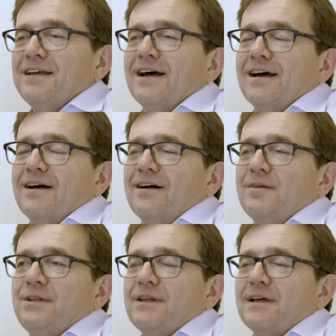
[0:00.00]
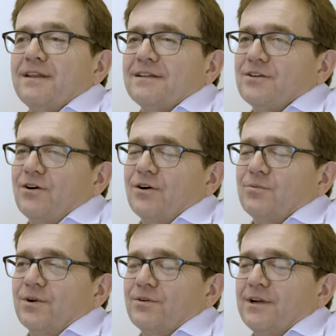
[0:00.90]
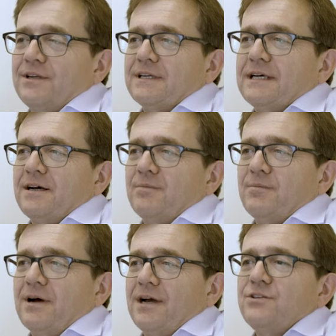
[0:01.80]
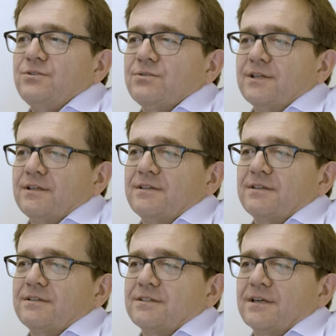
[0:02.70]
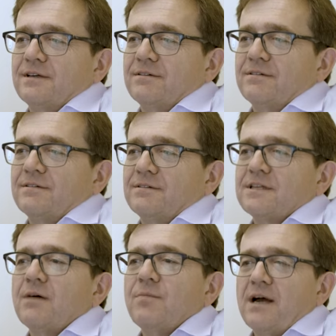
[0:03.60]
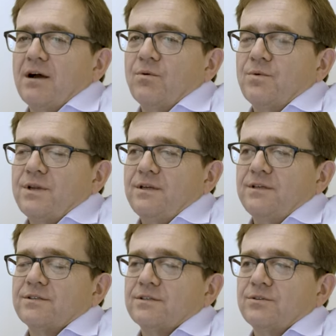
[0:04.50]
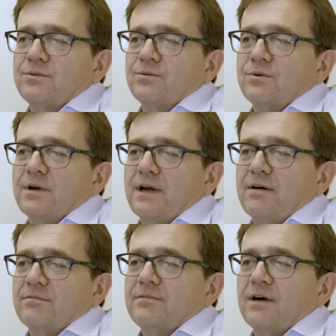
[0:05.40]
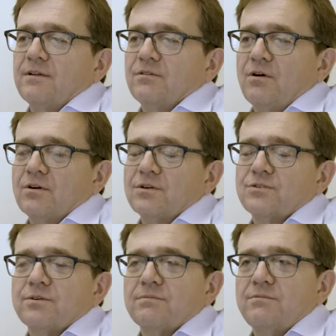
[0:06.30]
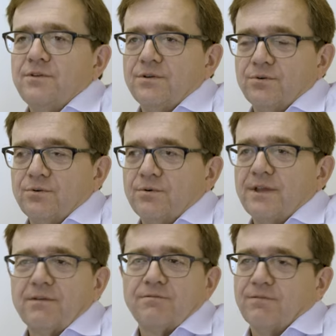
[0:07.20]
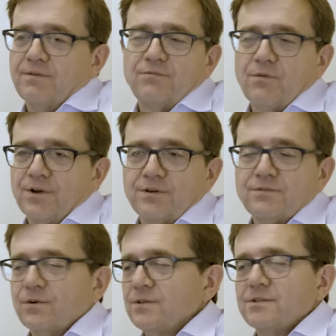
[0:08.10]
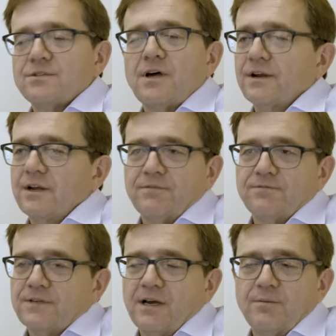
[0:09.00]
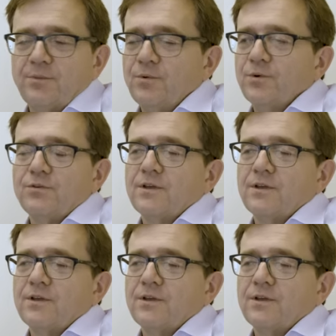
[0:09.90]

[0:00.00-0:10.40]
Yeah, I mean, that's a hard one, right? I do think that somehow we need to have a longer term view than 4 years. 4 years is not enough time. I mean, when